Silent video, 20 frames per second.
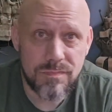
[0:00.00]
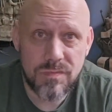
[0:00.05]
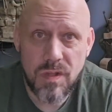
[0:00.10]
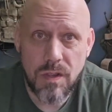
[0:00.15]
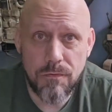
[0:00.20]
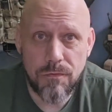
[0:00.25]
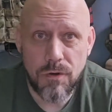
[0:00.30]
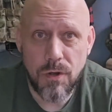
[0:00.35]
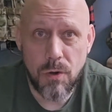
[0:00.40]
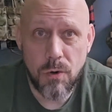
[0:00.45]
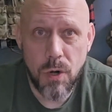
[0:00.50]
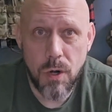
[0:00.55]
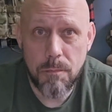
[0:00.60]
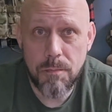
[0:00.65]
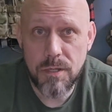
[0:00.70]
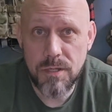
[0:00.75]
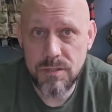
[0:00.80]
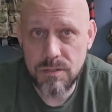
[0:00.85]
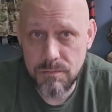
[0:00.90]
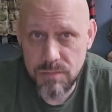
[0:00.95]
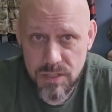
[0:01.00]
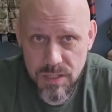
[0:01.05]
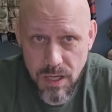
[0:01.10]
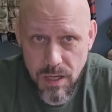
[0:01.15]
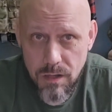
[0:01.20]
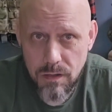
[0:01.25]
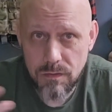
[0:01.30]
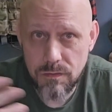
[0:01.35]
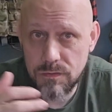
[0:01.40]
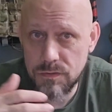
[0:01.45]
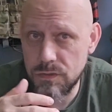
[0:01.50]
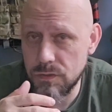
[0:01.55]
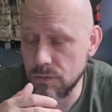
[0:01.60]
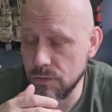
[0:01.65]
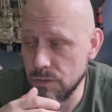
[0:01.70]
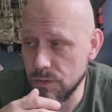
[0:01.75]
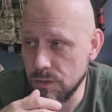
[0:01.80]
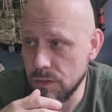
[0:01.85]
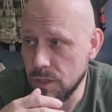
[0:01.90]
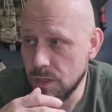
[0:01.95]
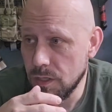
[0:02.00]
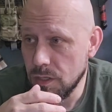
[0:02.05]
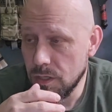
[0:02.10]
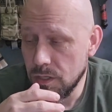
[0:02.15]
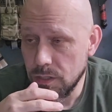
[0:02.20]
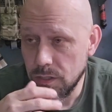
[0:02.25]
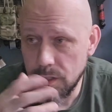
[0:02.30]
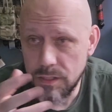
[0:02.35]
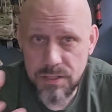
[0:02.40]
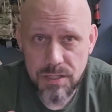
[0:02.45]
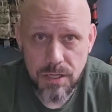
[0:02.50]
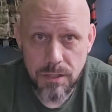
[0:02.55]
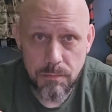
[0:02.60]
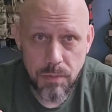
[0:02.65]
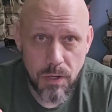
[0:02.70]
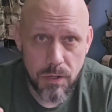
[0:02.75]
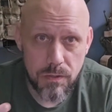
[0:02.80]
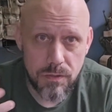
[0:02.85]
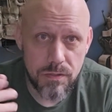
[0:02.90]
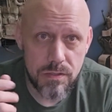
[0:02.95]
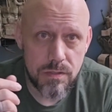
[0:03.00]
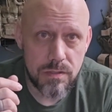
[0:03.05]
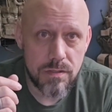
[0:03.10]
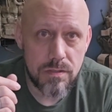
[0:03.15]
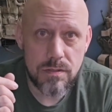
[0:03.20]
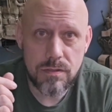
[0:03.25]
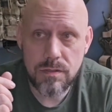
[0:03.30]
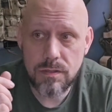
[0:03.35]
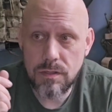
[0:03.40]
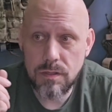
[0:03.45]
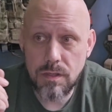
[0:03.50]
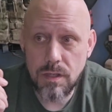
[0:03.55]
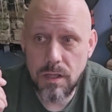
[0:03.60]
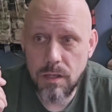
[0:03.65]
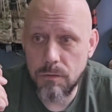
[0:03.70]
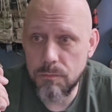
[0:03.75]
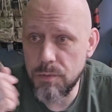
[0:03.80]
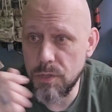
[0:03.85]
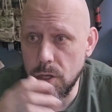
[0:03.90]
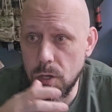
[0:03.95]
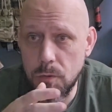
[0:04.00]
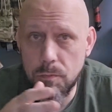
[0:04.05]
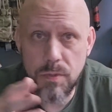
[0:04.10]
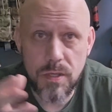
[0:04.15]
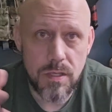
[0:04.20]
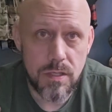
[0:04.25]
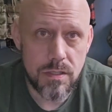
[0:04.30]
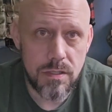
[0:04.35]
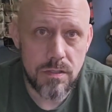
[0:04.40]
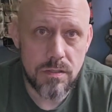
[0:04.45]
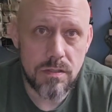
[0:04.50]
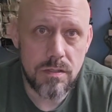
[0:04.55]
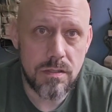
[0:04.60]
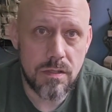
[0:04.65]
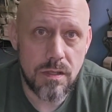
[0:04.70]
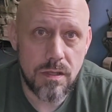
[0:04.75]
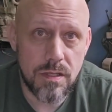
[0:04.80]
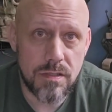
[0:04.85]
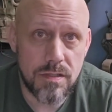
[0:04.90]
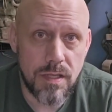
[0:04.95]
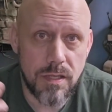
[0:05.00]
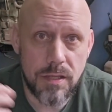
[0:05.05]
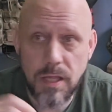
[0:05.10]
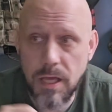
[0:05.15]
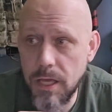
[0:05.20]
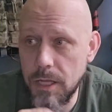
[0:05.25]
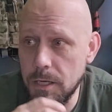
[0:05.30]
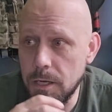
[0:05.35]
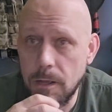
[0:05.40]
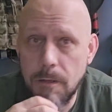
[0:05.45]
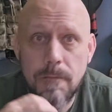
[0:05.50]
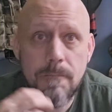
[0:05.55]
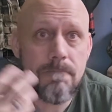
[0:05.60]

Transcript: different ORPs themselves or listening posts, LPOPs, things like that,